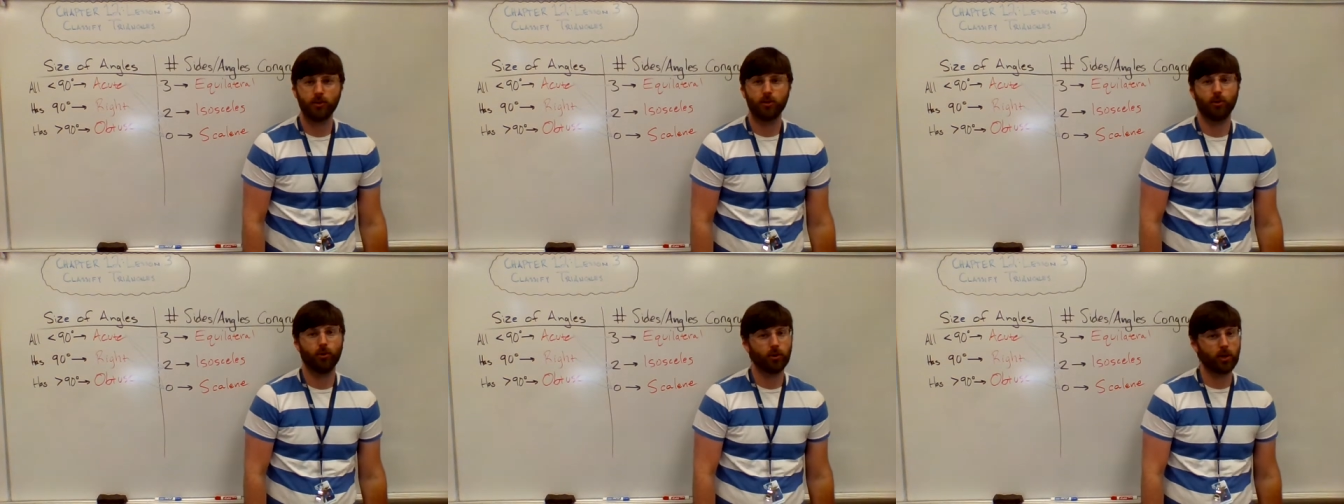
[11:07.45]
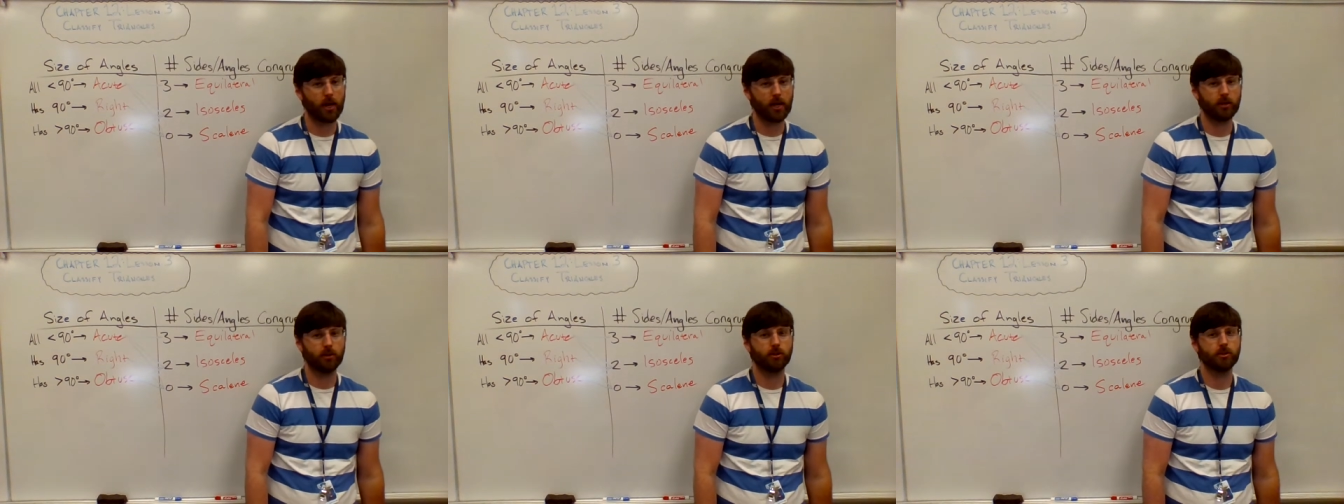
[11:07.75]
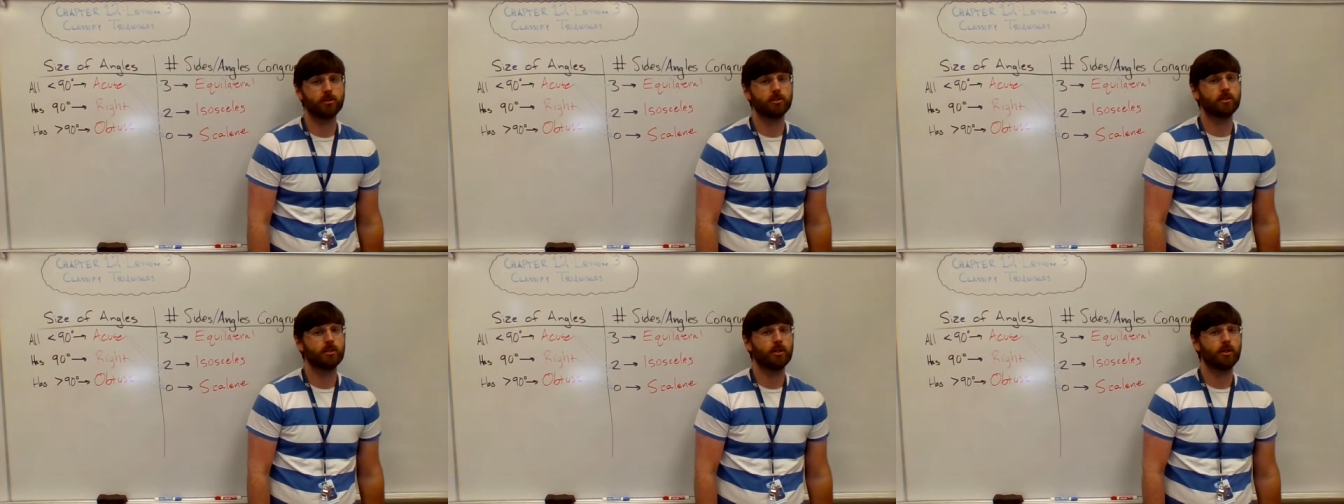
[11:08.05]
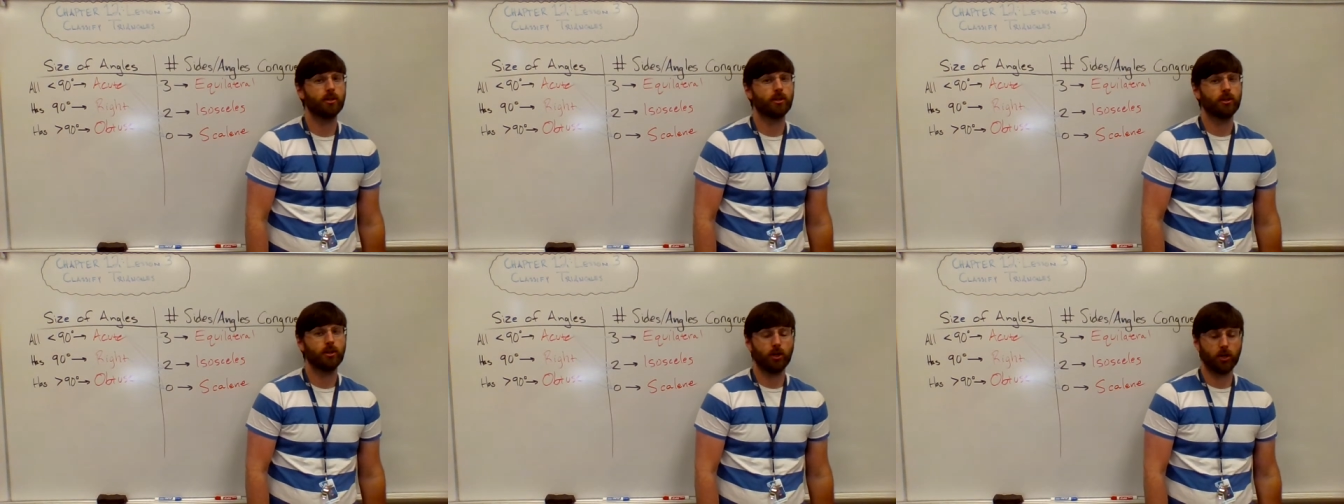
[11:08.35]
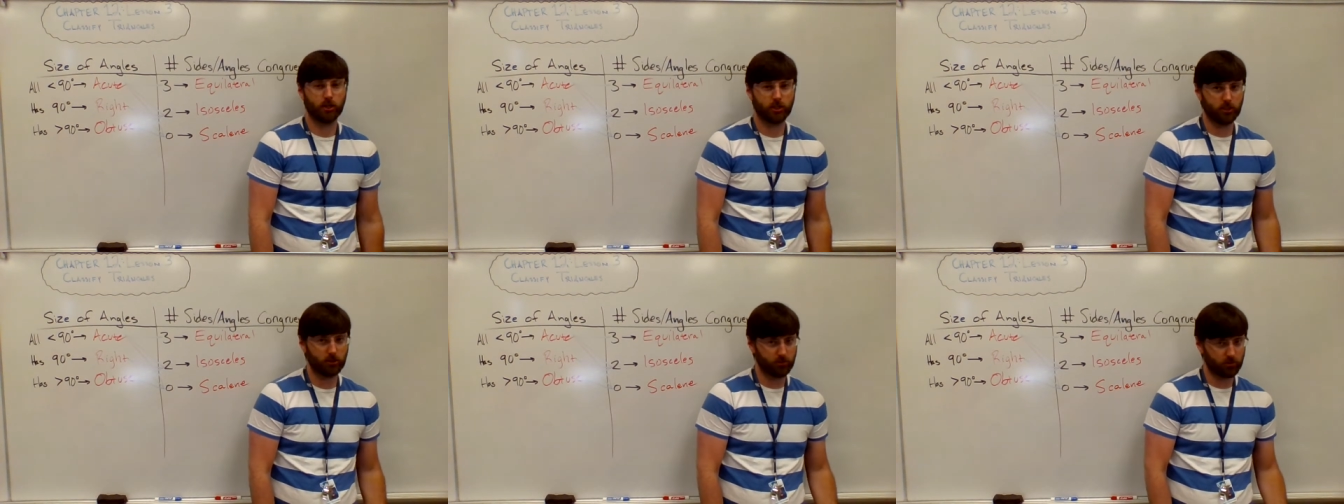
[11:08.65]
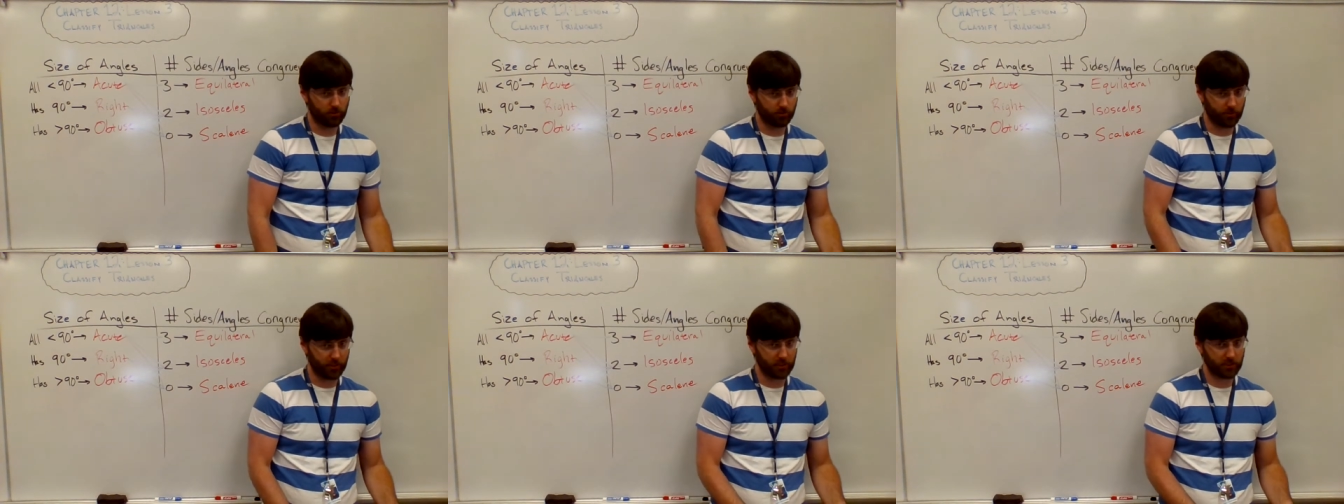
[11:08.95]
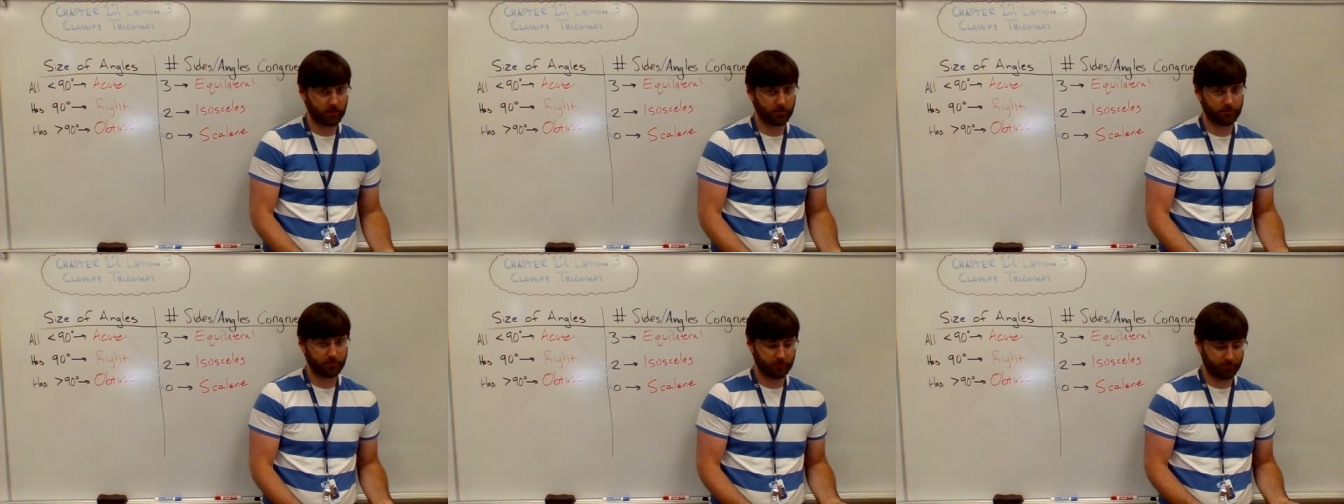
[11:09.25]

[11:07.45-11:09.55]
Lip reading: or angles are congruent.